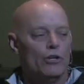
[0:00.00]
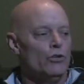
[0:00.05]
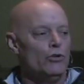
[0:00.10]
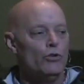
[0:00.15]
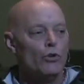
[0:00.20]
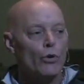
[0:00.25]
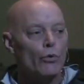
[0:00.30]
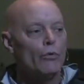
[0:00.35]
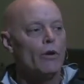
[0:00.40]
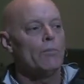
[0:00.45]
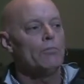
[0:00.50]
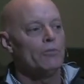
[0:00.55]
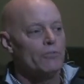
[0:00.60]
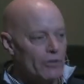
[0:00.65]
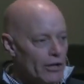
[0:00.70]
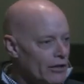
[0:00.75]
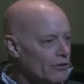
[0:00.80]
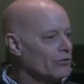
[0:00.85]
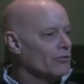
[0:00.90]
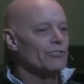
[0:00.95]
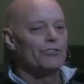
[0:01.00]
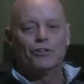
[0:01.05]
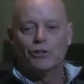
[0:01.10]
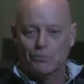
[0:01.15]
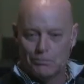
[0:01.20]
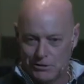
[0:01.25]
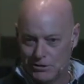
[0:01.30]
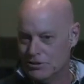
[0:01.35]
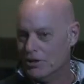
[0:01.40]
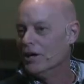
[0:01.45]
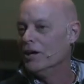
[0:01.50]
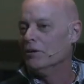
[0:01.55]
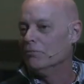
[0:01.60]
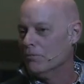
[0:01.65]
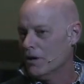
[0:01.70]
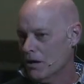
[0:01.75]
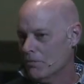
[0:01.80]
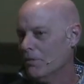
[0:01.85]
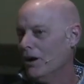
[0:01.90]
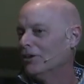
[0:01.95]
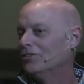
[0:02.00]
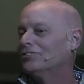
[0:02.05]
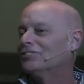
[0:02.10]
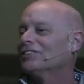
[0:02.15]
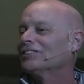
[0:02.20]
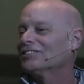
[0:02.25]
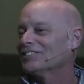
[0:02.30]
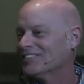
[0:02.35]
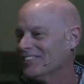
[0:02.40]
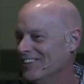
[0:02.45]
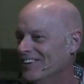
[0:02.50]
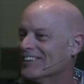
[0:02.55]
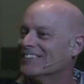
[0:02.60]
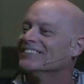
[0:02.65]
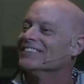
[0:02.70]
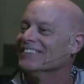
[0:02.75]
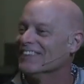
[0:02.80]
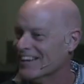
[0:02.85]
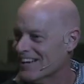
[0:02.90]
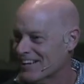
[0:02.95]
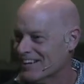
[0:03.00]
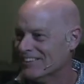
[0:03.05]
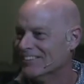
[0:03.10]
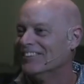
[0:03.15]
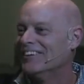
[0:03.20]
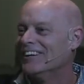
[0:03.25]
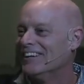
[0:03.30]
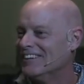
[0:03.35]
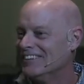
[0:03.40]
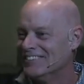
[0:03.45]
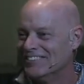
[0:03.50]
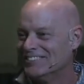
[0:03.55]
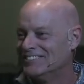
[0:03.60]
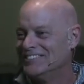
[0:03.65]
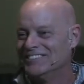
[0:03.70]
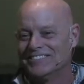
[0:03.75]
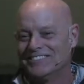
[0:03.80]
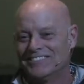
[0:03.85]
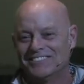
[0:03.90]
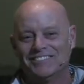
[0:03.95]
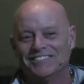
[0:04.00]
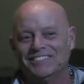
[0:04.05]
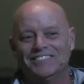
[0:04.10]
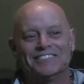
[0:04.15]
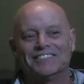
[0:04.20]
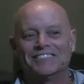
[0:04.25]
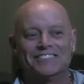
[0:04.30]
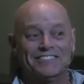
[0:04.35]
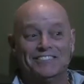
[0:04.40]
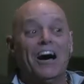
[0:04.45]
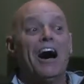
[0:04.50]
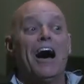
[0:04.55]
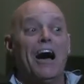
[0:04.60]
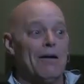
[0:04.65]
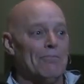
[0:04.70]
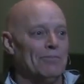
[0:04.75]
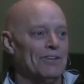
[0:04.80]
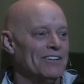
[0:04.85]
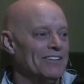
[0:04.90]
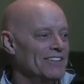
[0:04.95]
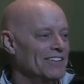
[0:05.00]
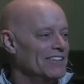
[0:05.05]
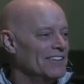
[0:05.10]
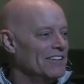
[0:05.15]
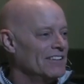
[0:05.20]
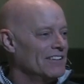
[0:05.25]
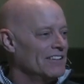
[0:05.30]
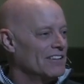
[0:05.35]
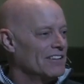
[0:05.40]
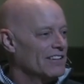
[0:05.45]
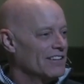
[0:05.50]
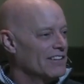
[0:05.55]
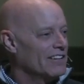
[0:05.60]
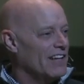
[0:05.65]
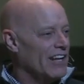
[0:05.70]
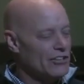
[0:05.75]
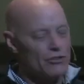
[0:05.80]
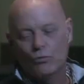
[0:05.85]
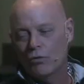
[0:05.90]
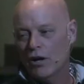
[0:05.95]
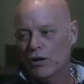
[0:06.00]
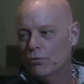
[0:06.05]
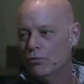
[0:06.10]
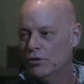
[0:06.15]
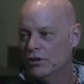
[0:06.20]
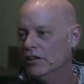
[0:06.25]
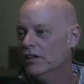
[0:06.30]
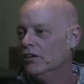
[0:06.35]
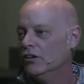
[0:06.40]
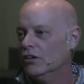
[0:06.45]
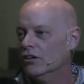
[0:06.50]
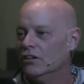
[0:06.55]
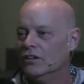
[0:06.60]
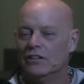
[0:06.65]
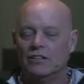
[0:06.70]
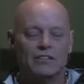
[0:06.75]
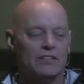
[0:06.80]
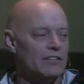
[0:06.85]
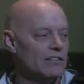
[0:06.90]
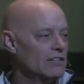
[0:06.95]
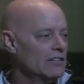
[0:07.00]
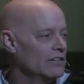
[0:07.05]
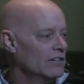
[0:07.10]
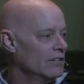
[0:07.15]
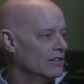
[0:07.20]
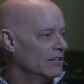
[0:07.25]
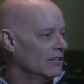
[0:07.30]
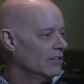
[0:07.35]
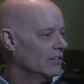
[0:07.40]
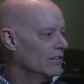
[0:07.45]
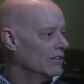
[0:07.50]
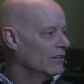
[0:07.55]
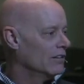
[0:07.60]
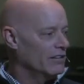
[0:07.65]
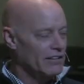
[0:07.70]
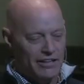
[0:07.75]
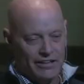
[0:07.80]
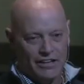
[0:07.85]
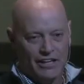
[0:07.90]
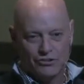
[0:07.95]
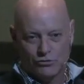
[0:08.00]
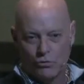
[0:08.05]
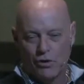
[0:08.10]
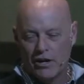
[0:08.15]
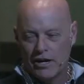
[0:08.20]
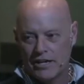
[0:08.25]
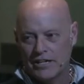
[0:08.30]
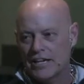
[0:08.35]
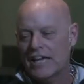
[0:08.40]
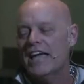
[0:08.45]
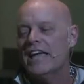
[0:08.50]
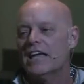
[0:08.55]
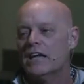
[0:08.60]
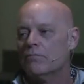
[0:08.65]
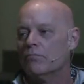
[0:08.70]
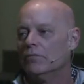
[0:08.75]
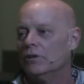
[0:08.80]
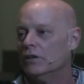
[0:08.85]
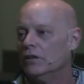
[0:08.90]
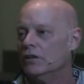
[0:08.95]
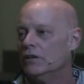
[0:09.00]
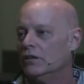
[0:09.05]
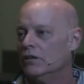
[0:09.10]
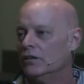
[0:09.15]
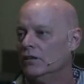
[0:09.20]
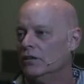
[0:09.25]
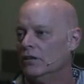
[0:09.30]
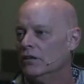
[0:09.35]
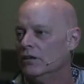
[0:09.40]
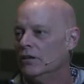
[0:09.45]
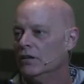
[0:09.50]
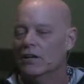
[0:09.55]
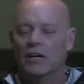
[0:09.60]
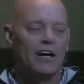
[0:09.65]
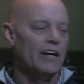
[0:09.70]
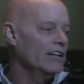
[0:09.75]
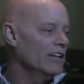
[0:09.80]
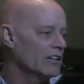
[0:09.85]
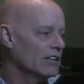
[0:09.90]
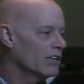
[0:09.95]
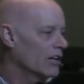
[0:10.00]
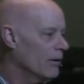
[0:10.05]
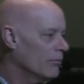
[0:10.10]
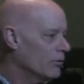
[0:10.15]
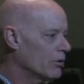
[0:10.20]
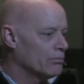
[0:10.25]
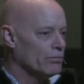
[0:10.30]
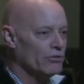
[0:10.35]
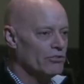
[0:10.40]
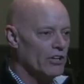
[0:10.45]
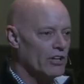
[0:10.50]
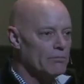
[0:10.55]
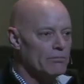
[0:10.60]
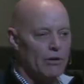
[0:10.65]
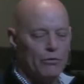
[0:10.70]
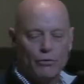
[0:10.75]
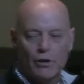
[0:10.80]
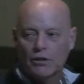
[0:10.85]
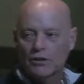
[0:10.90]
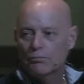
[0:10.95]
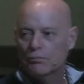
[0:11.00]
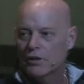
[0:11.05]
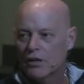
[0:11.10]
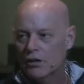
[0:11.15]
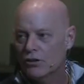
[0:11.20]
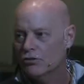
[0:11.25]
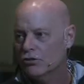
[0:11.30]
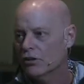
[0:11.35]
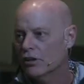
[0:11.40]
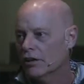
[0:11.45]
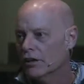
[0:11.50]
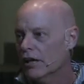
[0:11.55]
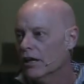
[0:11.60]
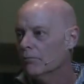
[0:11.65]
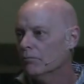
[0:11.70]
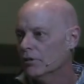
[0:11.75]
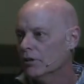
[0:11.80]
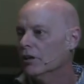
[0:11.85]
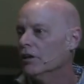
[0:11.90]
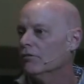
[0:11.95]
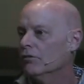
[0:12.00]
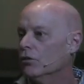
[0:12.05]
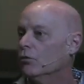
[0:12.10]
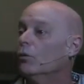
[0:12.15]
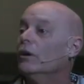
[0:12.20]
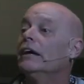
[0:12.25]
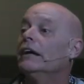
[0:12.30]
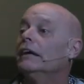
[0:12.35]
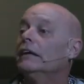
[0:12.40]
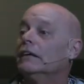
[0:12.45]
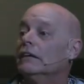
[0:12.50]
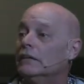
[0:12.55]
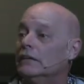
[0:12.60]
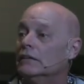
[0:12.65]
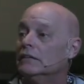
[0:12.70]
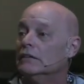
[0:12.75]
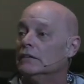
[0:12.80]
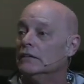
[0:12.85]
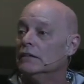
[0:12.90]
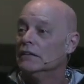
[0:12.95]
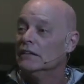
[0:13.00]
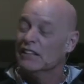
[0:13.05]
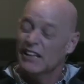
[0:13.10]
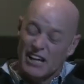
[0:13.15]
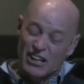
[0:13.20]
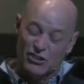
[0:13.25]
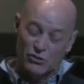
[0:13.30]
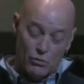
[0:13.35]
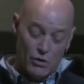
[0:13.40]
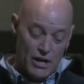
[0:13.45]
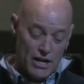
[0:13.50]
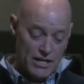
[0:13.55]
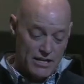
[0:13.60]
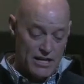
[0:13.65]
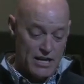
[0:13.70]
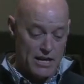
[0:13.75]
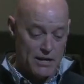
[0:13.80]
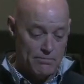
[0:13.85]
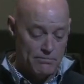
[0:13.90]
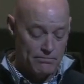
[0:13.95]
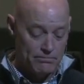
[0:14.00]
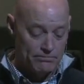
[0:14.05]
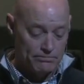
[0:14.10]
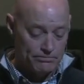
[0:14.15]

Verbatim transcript: Your reputation's going to be done by about six o'clock tonight, right? Just, so just stop. That's why we're here. That's why I came. I didn't come to protect my reputation, I came to give it away. That's why I came.